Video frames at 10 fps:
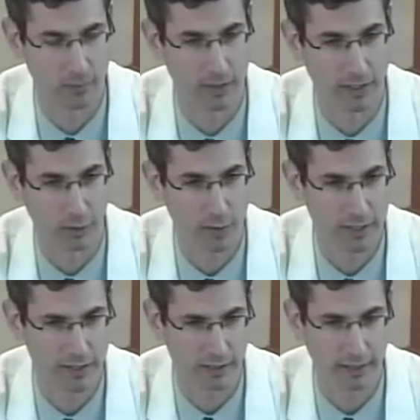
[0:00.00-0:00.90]

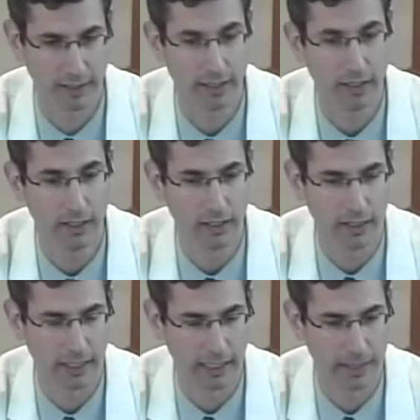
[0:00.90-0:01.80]
Increasingly,
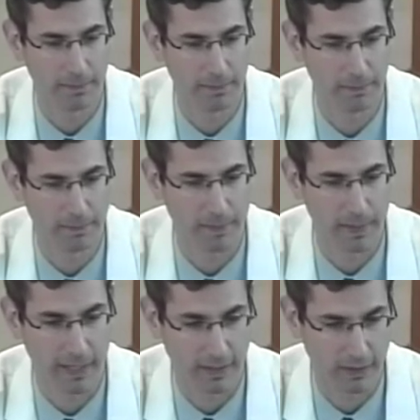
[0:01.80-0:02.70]

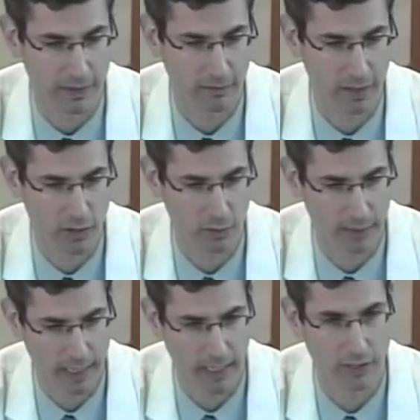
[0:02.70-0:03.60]
interventional
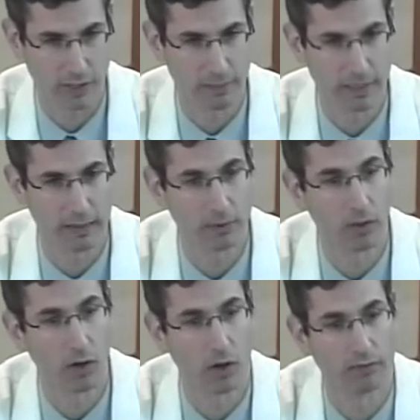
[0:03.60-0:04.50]
radiology has been able to
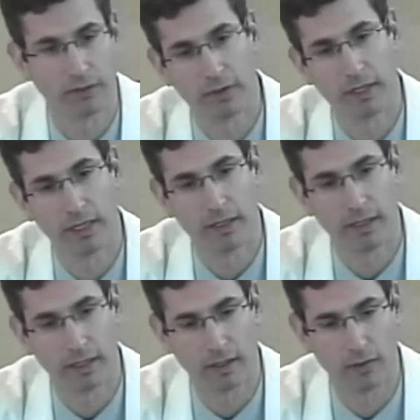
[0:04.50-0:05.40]
offer
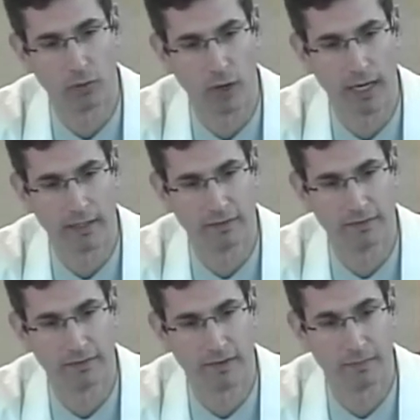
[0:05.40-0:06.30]
a variety
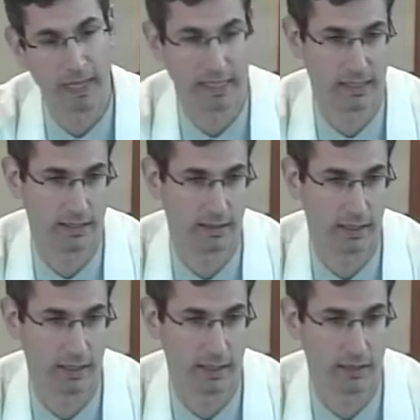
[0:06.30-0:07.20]
of pain
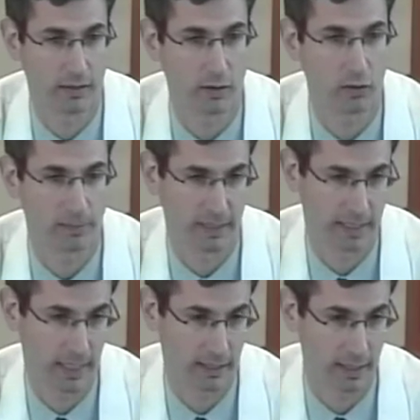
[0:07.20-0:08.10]
treatment
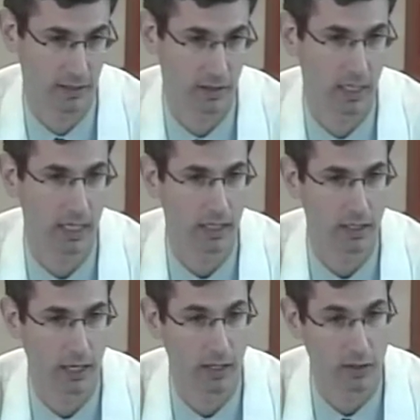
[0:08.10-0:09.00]
techniques,
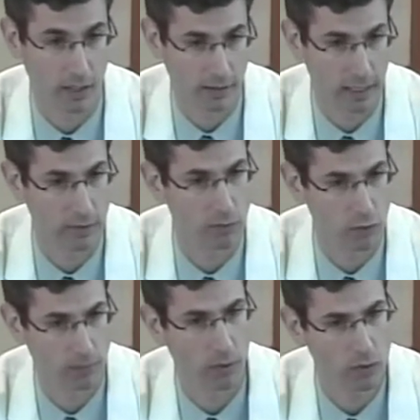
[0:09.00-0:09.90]
again
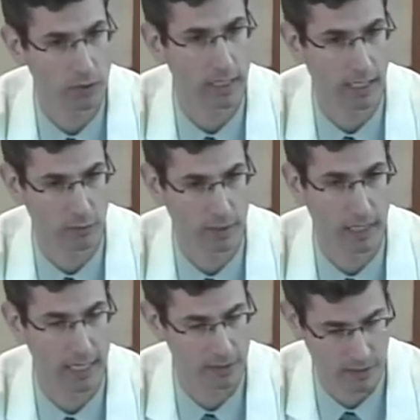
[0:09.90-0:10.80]
using mostly X-ray
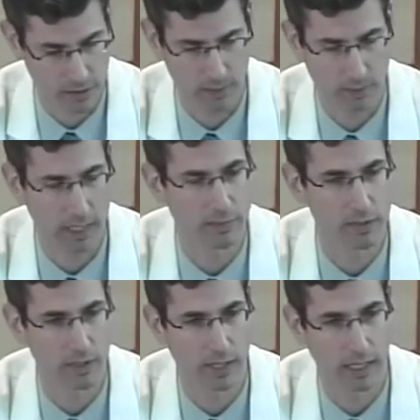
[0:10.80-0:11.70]
guidance and
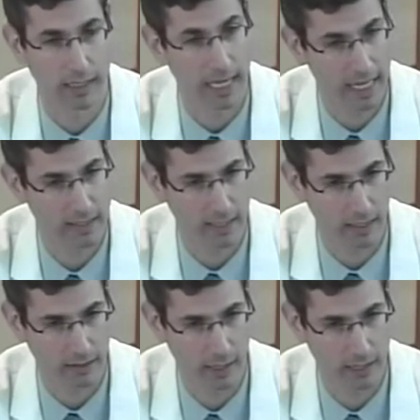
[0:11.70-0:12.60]
sometimes CAT
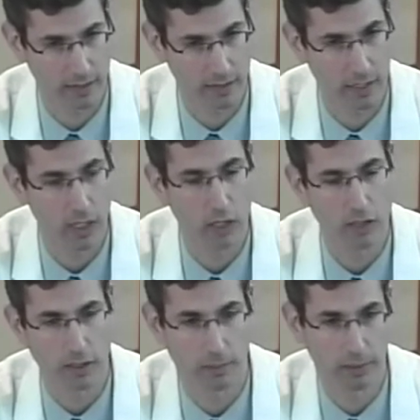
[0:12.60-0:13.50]
scan guidance
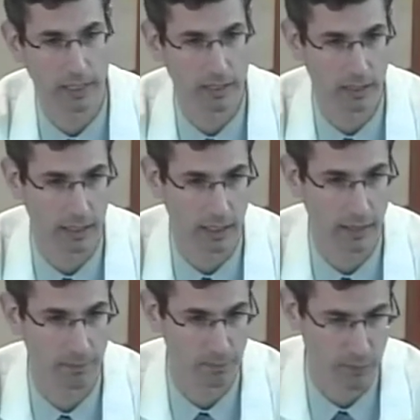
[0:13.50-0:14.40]
to place,
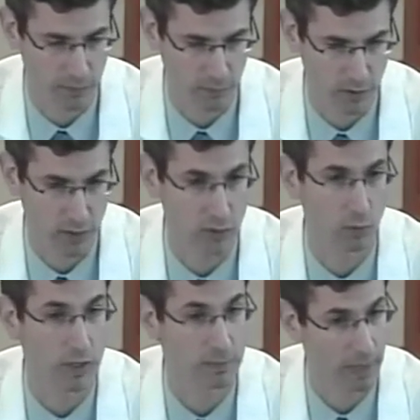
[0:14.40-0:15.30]
for instance,
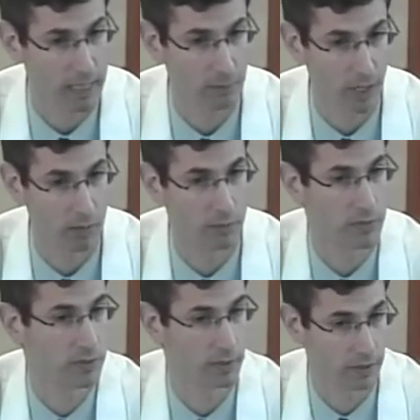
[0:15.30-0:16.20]
with spine
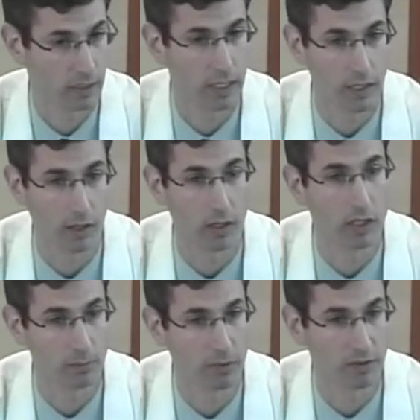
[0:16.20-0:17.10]
problems. There are a
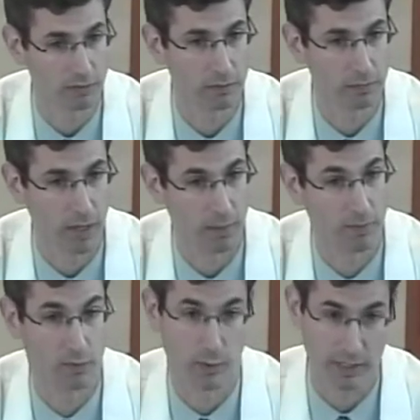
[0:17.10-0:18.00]
number of
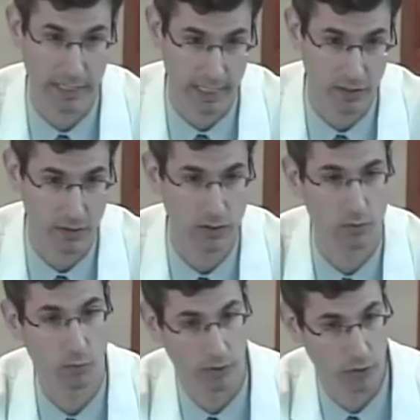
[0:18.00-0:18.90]
problems,
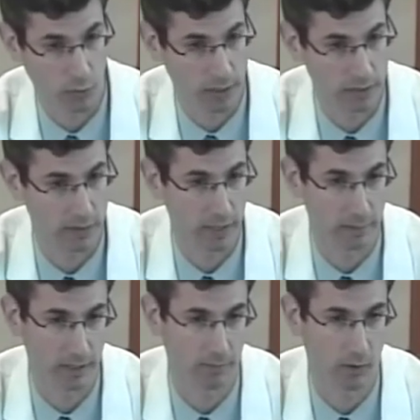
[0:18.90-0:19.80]
discs with joints that have
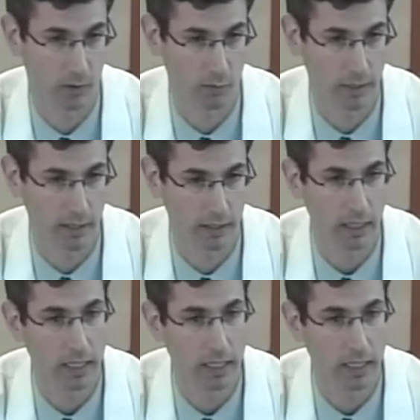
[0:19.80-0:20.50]
become arthritic,